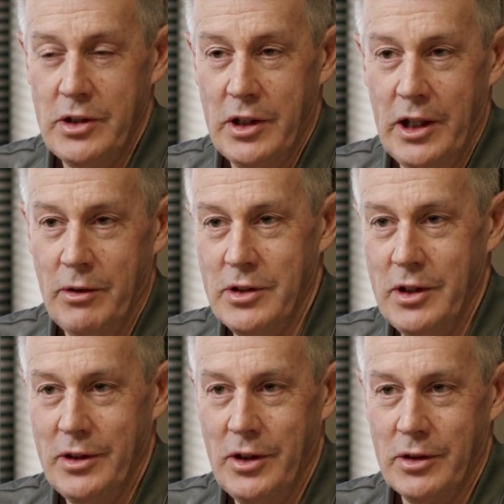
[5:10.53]
so go and
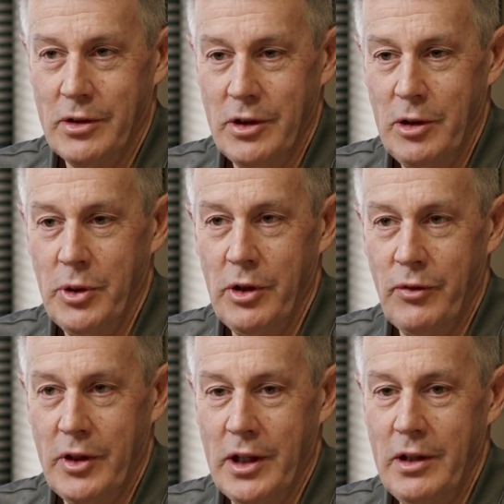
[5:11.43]
see a doctor on your
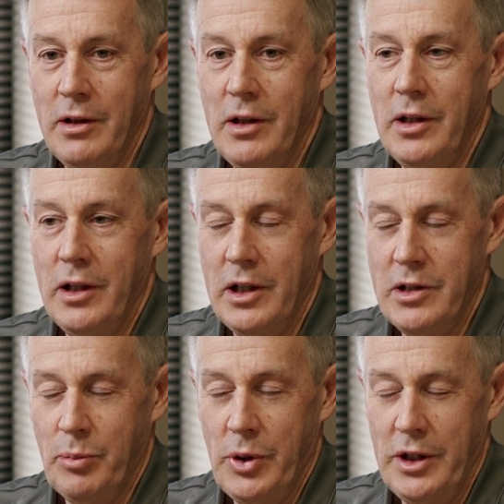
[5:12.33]
birthday,
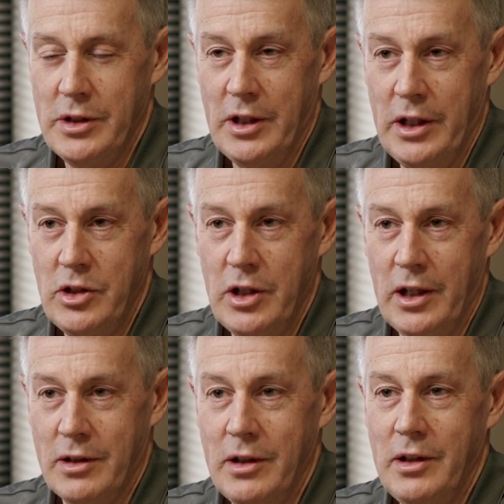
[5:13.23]
get your PSA
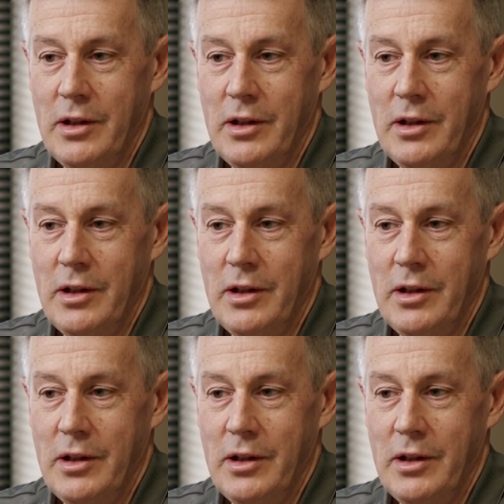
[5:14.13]
checked,